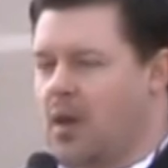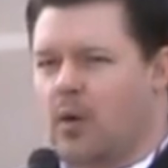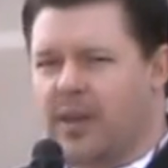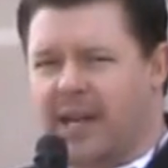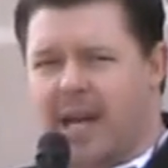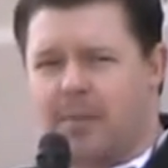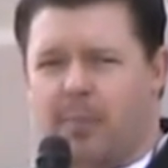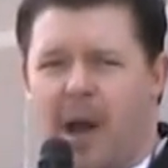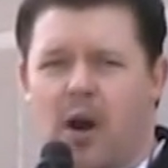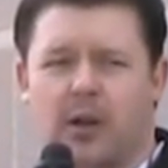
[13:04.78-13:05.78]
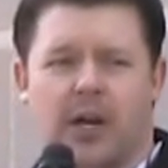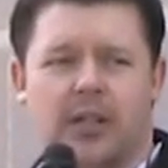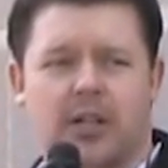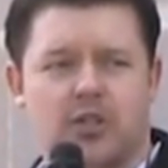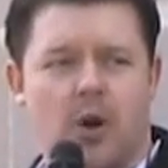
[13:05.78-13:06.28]
When they came to power,
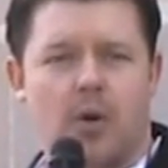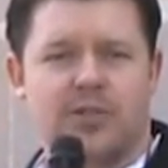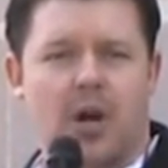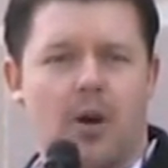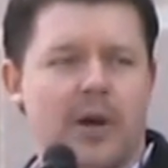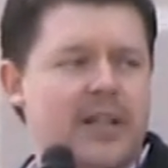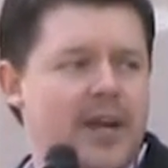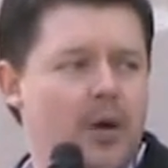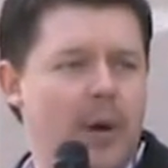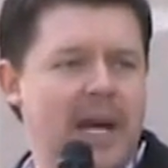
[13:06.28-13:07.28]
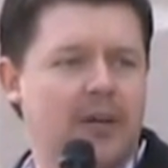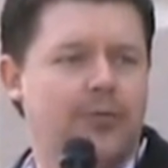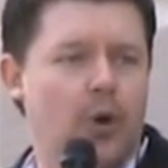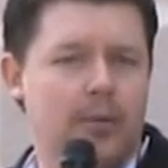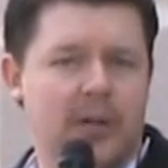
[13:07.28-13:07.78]
gun control was already there waiting
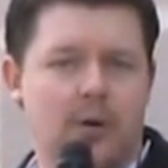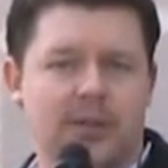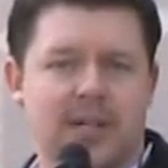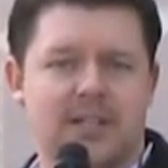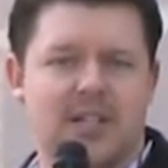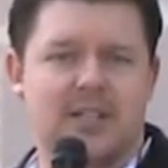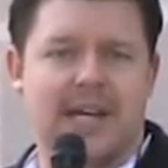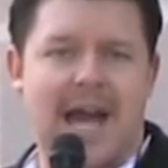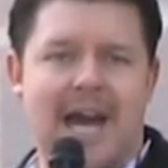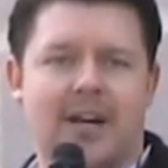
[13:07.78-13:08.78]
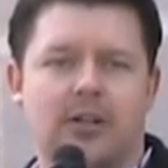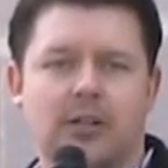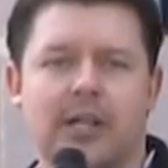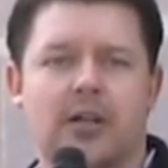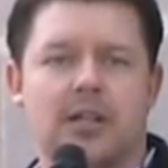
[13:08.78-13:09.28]
for them. You know what they did? They added a
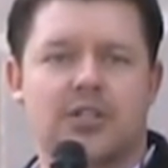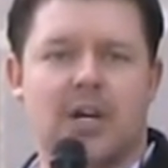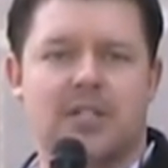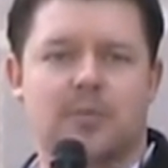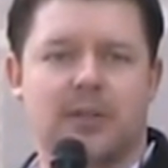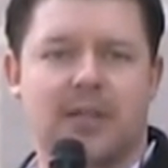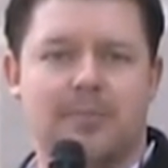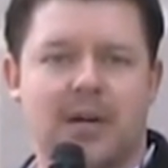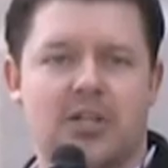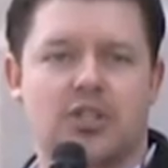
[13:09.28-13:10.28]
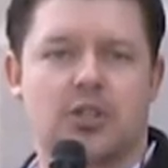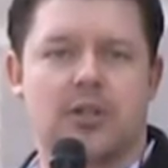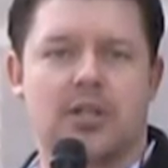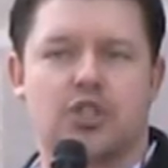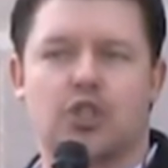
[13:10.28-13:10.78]
little adjustment that made sure
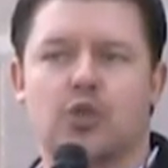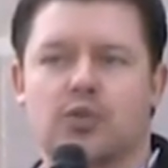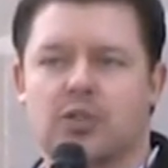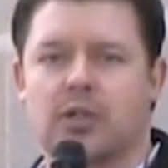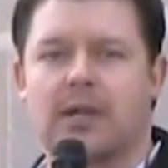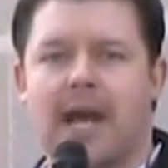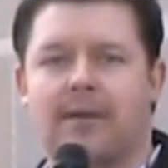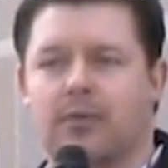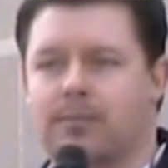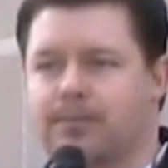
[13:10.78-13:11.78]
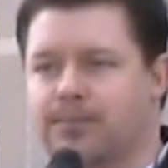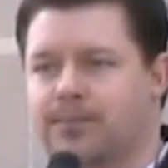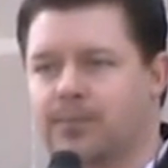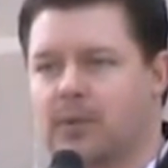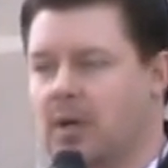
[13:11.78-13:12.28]
that Jews couldn't have them.
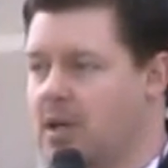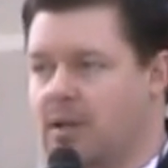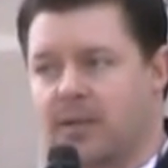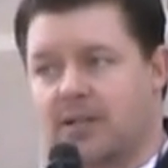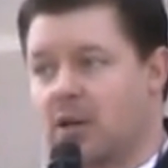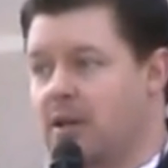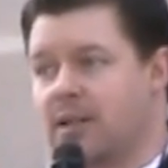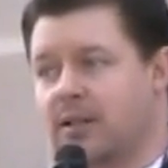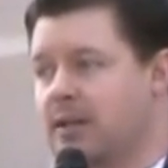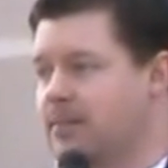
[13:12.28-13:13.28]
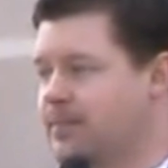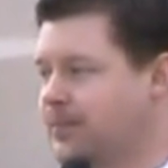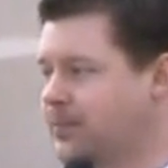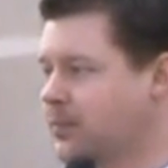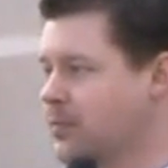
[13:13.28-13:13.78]
That's all they did.
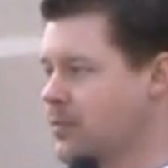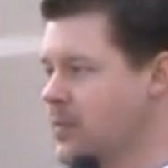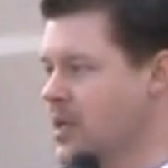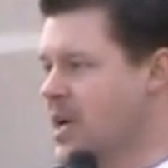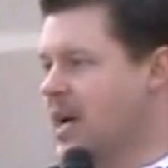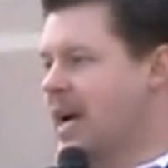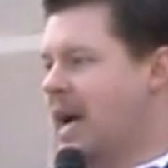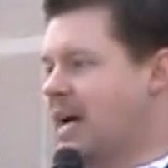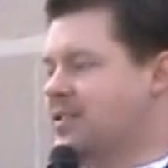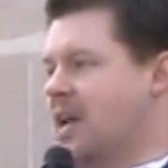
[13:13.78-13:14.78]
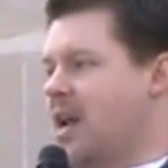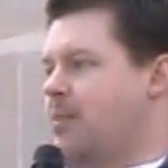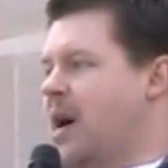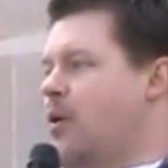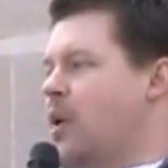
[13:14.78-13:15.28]
It's not
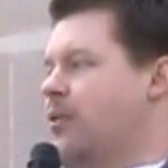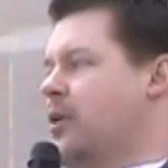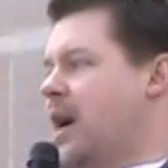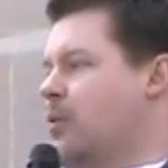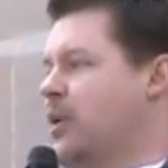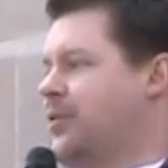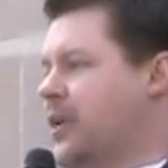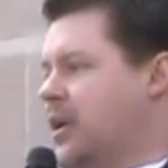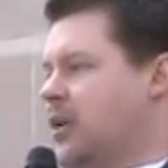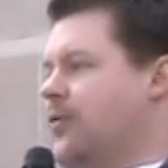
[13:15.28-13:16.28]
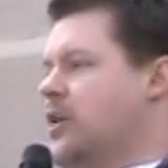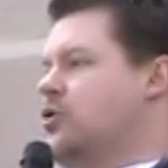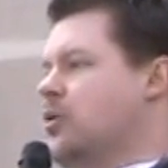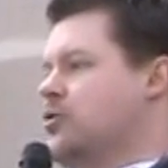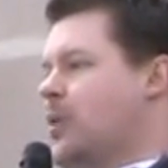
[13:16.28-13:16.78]
about whether or not we think
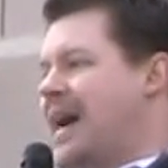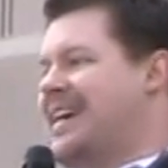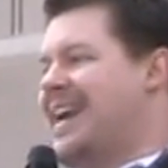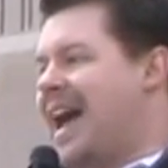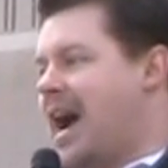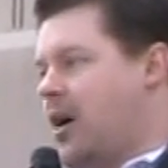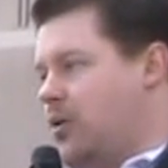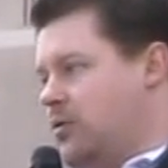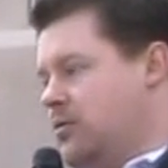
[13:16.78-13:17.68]
individuals right now